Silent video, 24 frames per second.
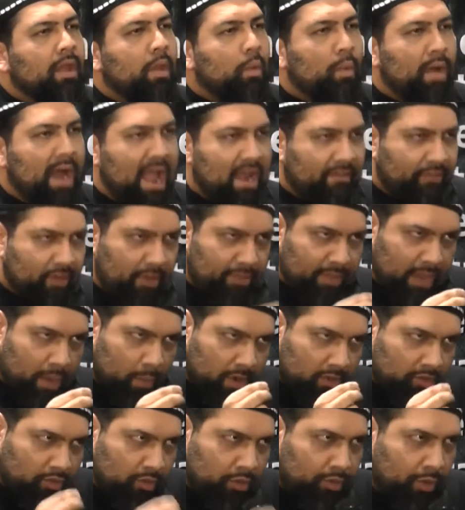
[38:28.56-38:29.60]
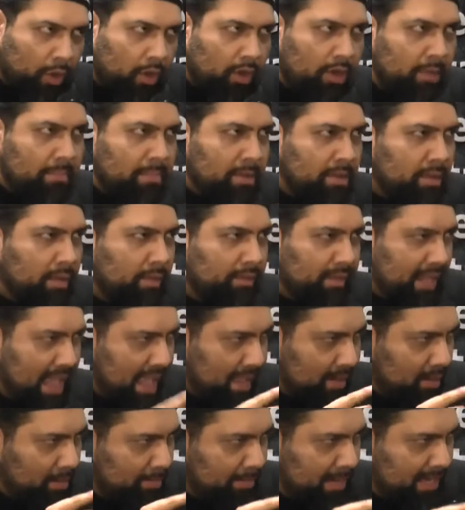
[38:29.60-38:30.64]
Wherever there was dhulm, the
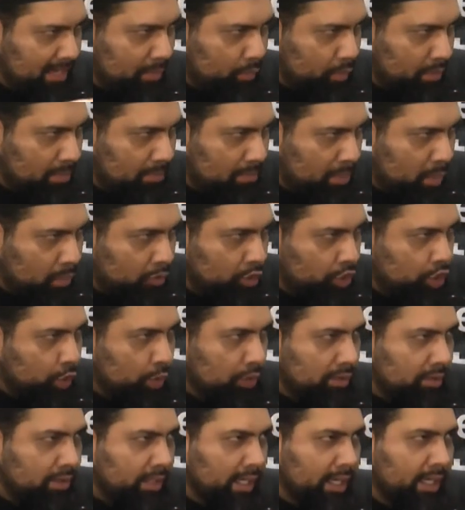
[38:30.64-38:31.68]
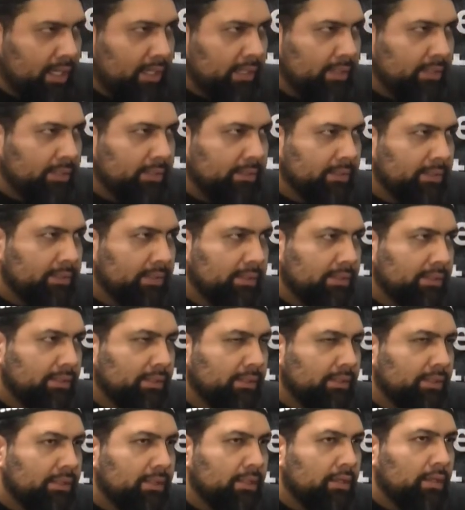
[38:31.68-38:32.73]
Ahl Bayt were mawjood there.
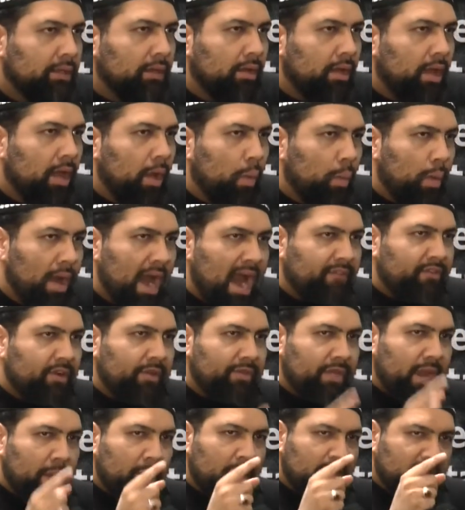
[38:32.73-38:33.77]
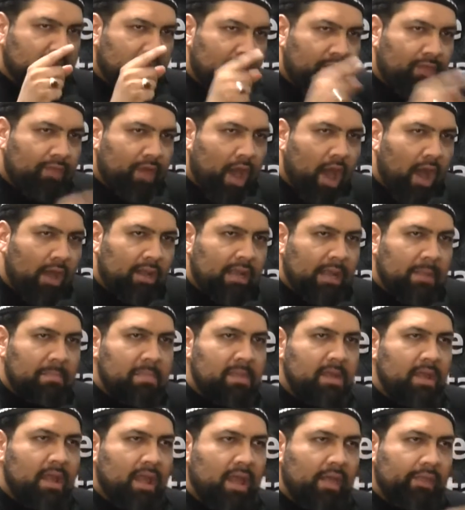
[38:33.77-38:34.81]
Wherever there was a
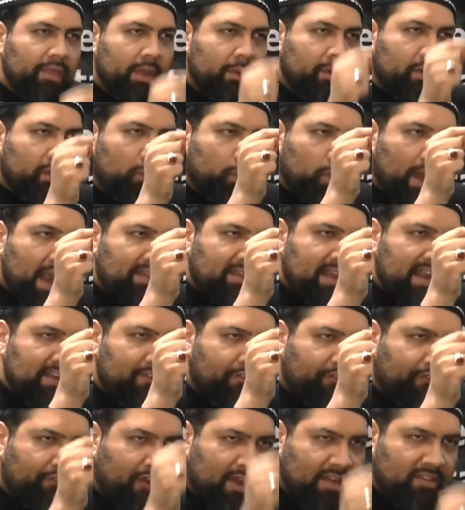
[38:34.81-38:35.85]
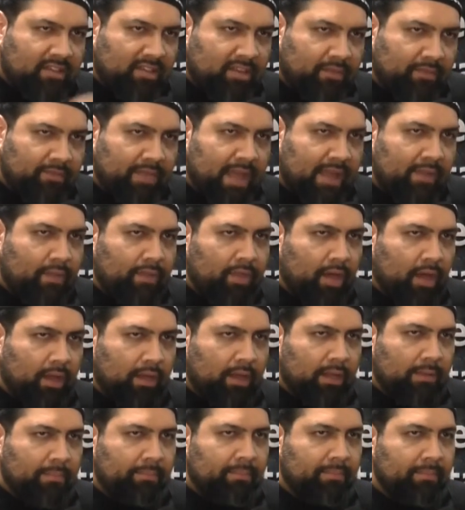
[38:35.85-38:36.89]
dhalim, they were right in front of that
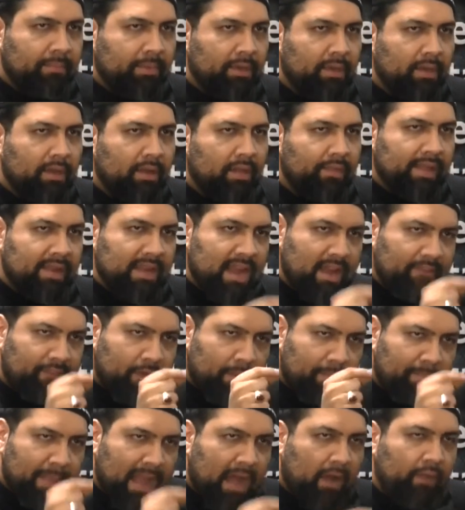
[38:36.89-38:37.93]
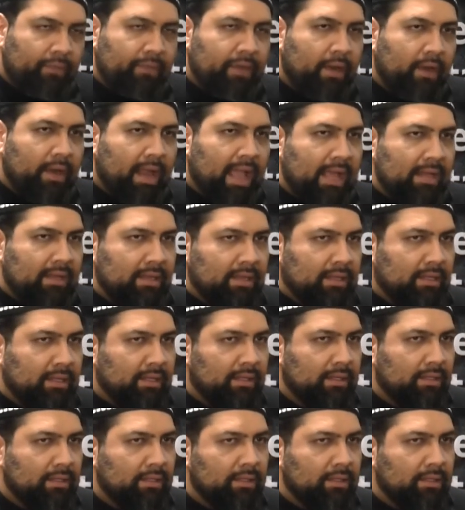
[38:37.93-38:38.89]
dhalim. They never bowed their head.